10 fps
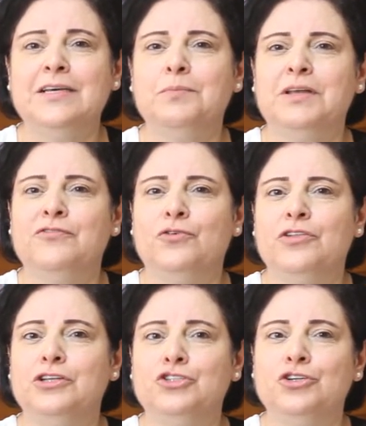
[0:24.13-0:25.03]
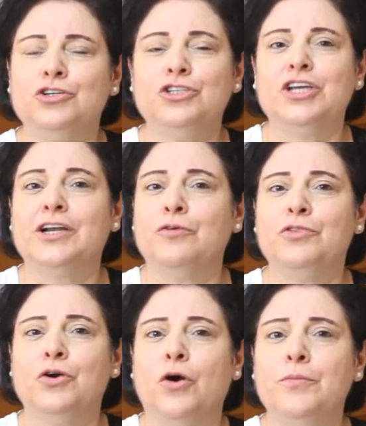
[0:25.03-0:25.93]
but for the Church around
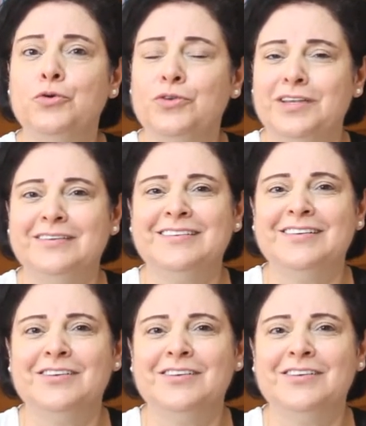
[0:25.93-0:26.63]
the communion,